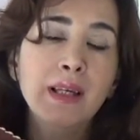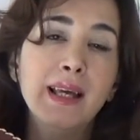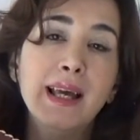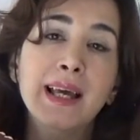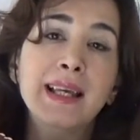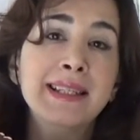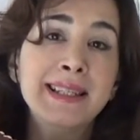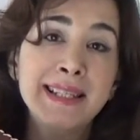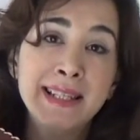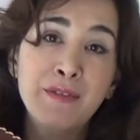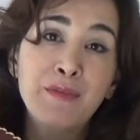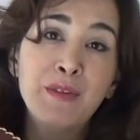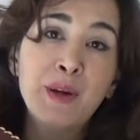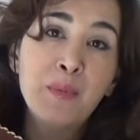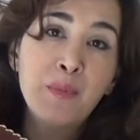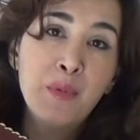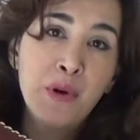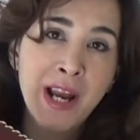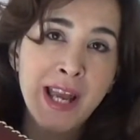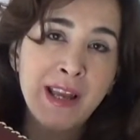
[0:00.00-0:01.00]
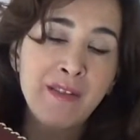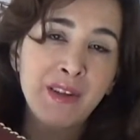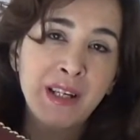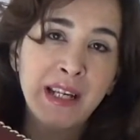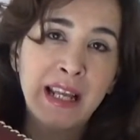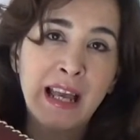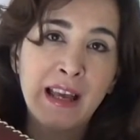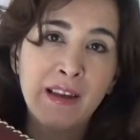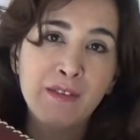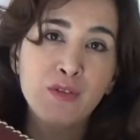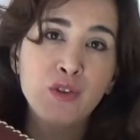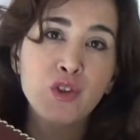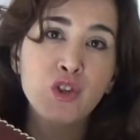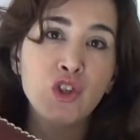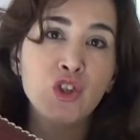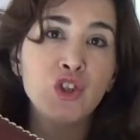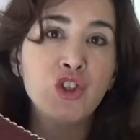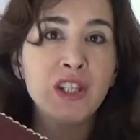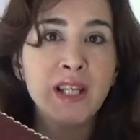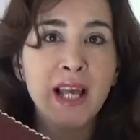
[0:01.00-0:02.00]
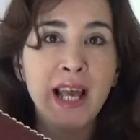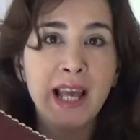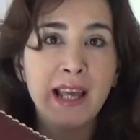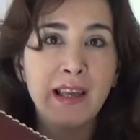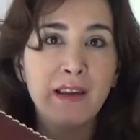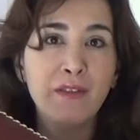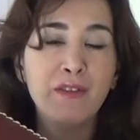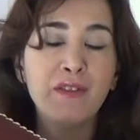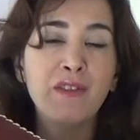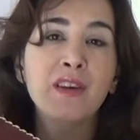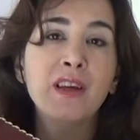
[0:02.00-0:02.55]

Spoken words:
and if I'm brave enough to save